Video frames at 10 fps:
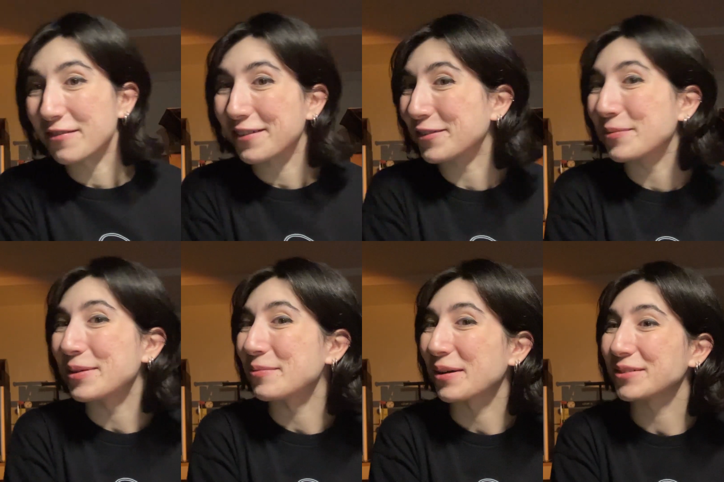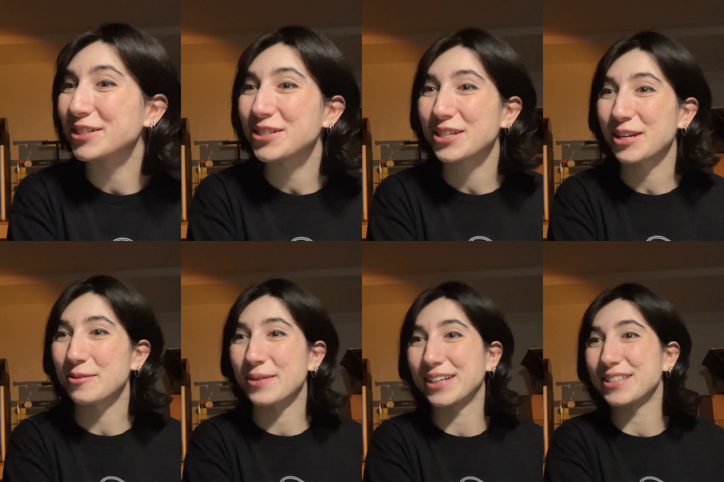ever been published in a
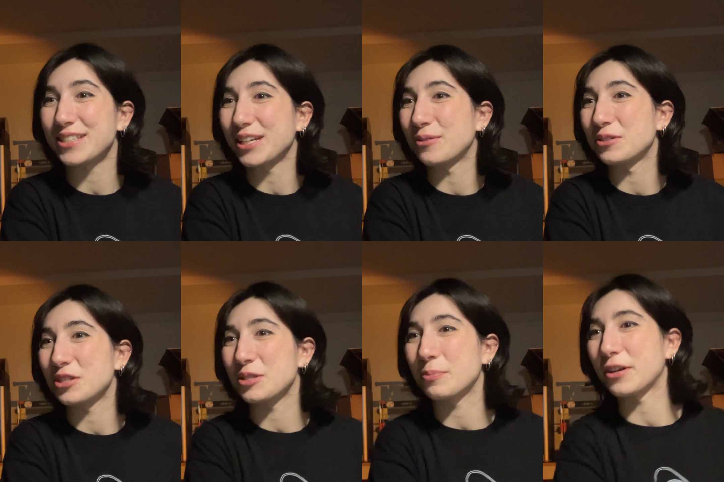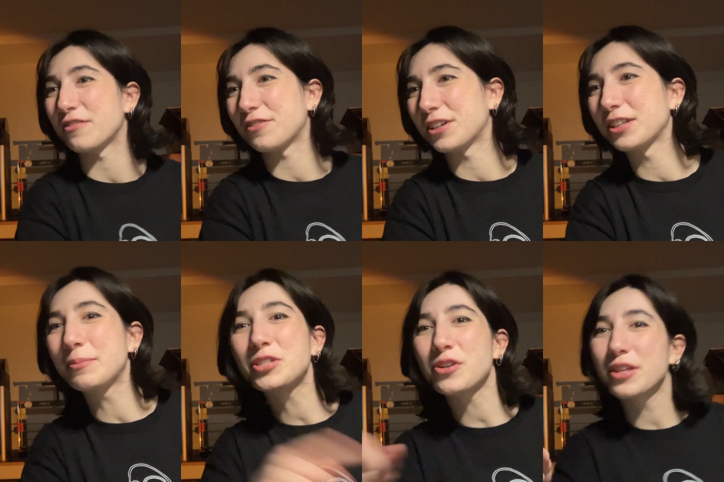magazine, which is pretty fun. Let me
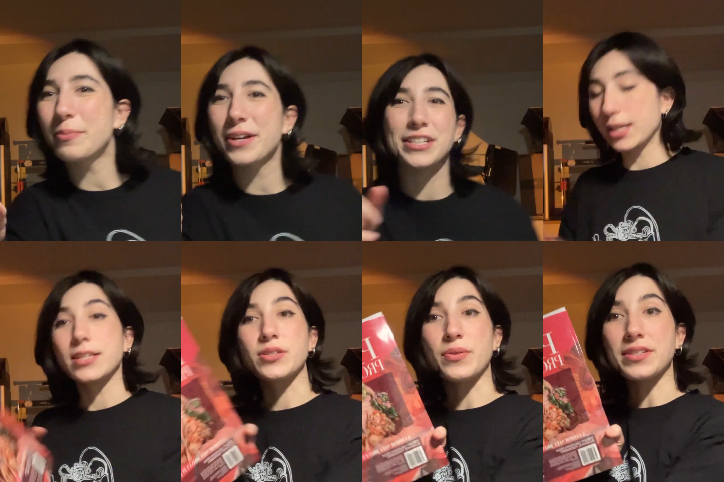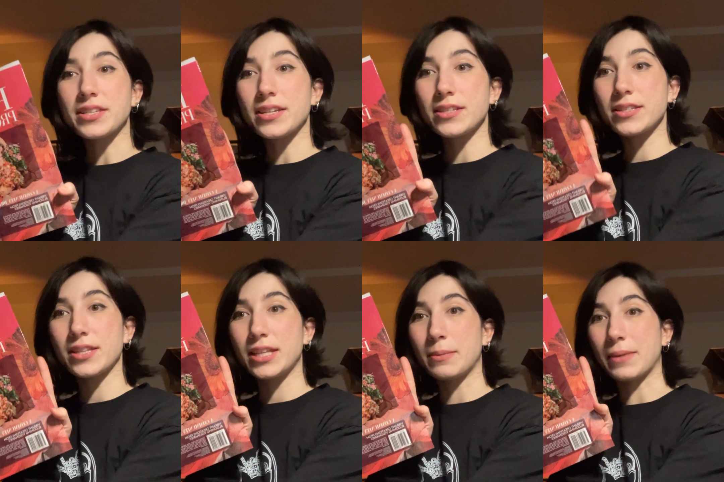show you the page. So this is
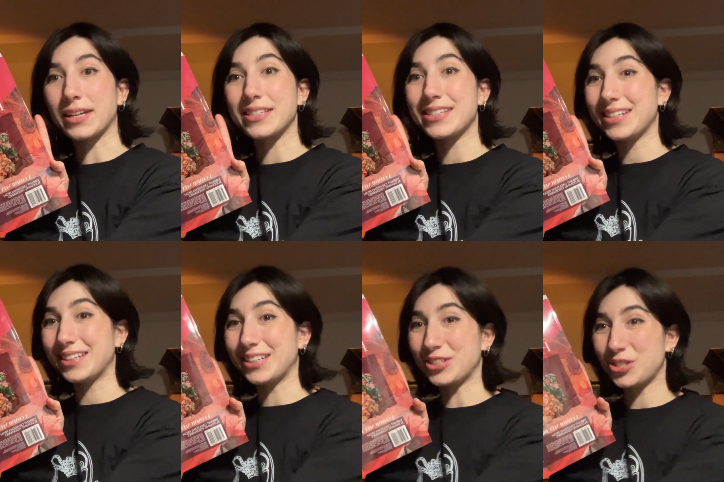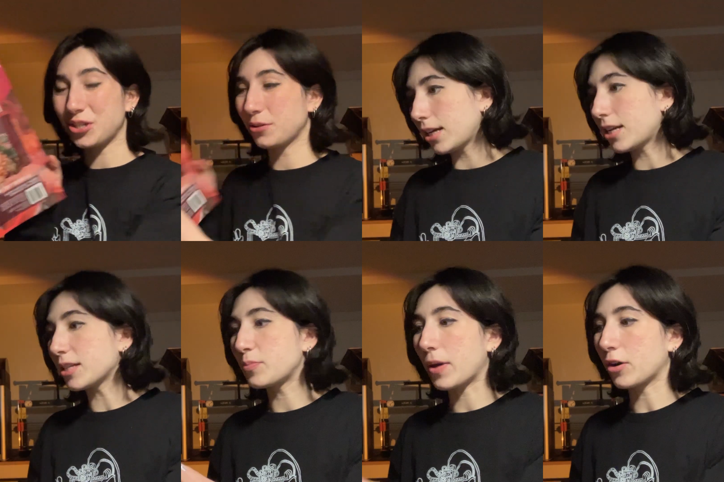the magazine issue. It is
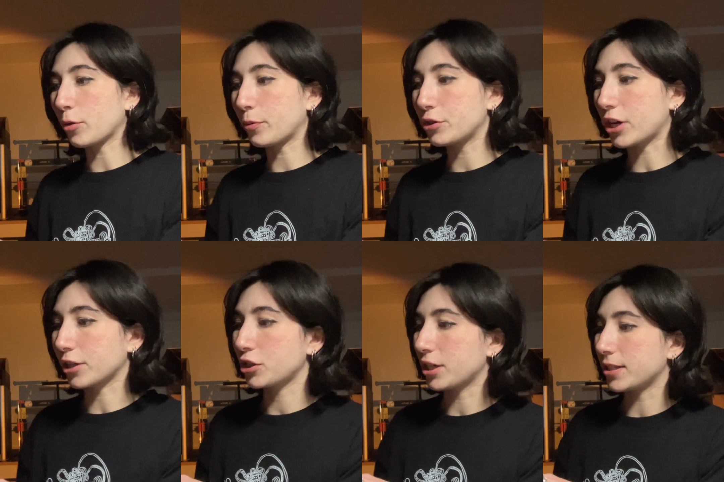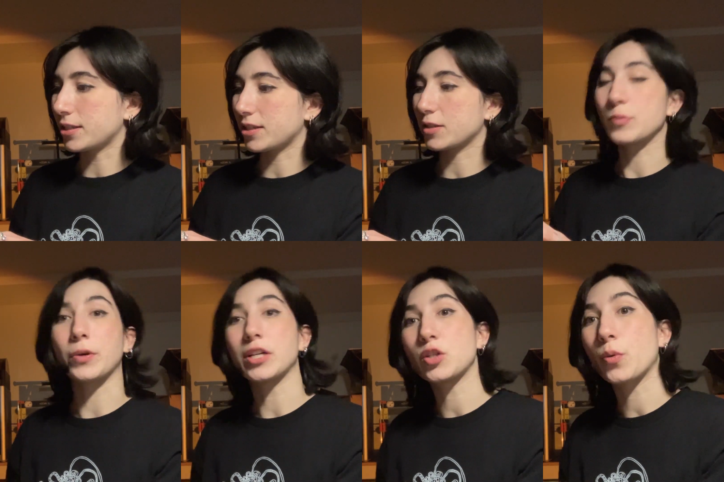Petal Projections
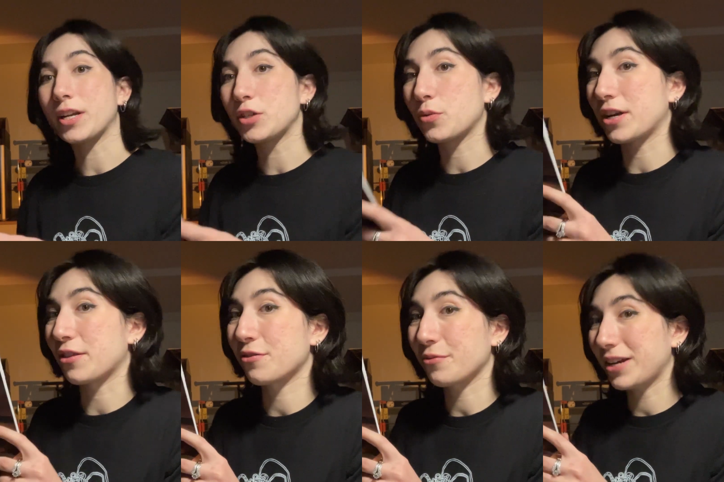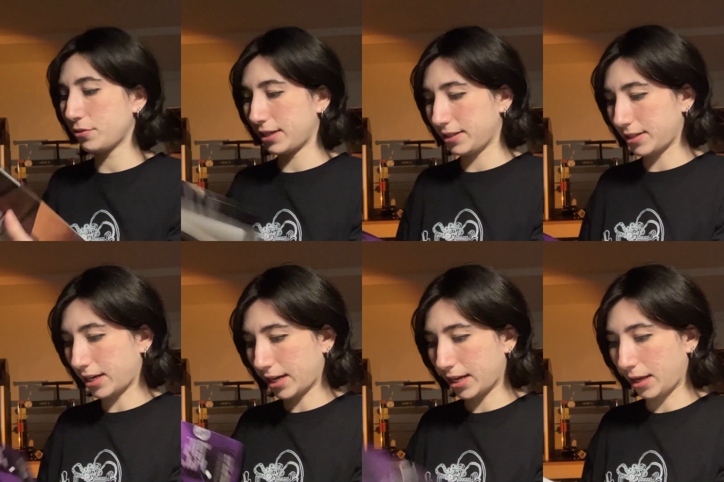Spring 2023, and
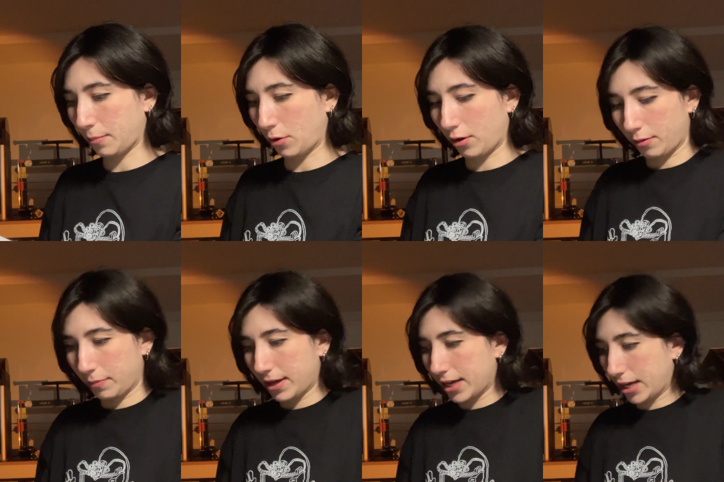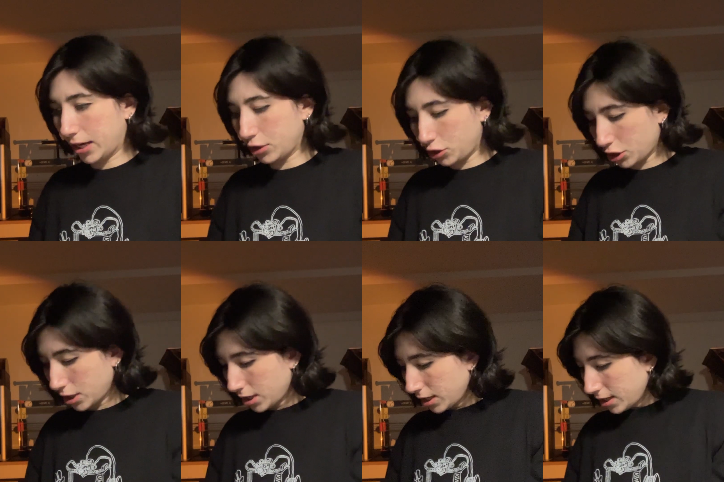I'm on page
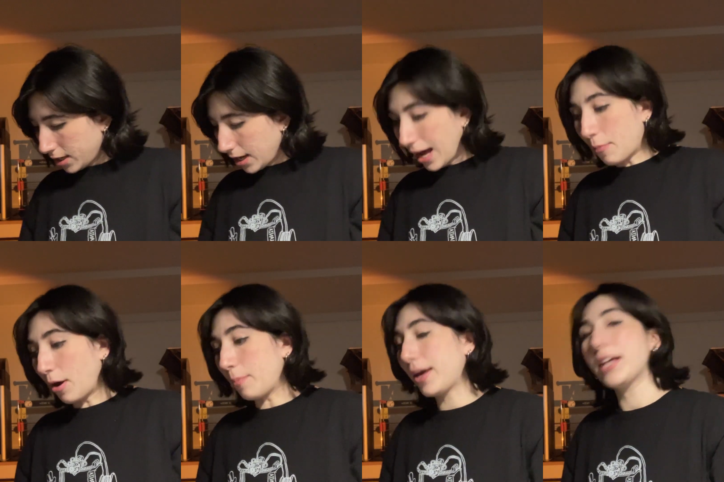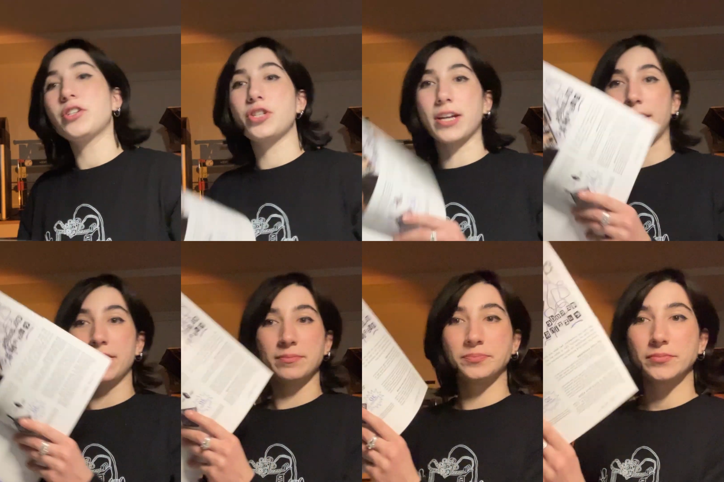10.
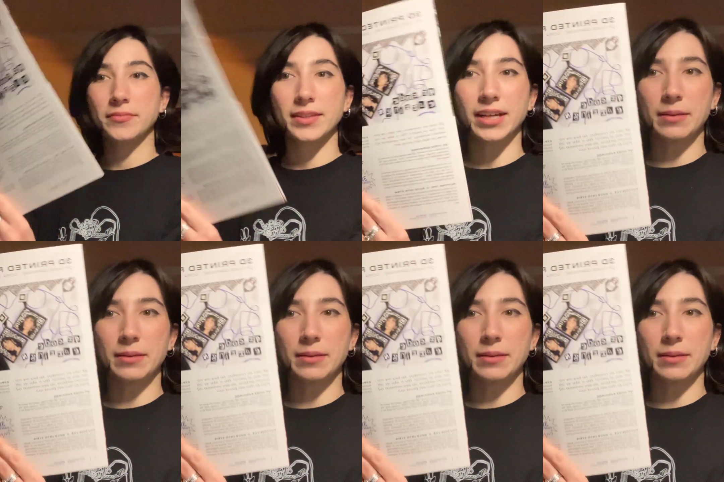I